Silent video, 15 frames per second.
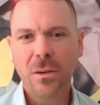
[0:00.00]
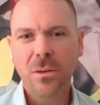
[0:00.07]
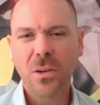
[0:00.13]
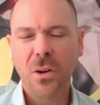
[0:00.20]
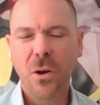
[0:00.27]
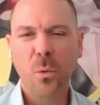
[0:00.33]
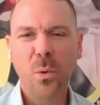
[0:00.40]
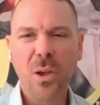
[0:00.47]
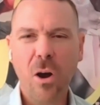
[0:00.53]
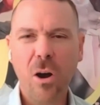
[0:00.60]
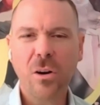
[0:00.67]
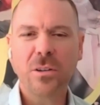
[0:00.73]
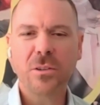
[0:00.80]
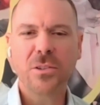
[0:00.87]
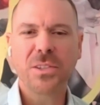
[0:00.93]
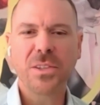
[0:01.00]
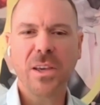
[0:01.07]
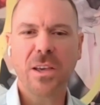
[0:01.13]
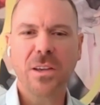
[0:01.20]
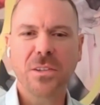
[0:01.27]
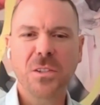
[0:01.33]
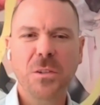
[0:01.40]
We all
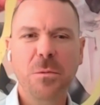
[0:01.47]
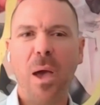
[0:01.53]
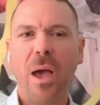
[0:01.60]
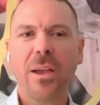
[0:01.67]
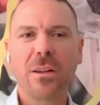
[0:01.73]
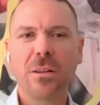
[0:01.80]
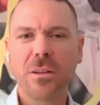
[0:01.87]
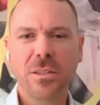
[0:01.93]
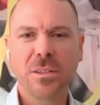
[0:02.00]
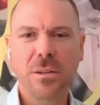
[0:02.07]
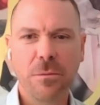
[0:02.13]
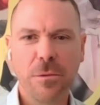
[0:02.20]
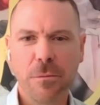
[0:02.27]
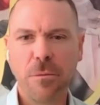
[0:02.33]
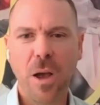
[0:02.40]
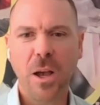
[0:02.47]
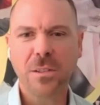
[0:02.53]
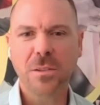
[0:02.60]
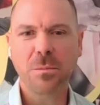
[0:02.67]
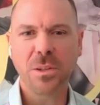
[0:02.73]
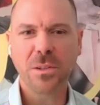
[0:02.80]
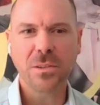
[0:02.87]
understand speculative
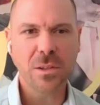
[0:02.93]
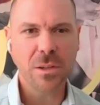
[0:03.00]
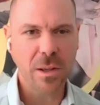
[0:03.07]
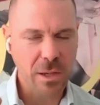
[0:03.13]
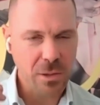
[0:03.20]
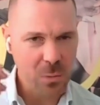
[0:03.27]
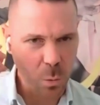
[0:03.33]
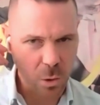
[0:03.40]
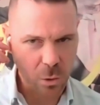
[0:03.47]
investments, and that's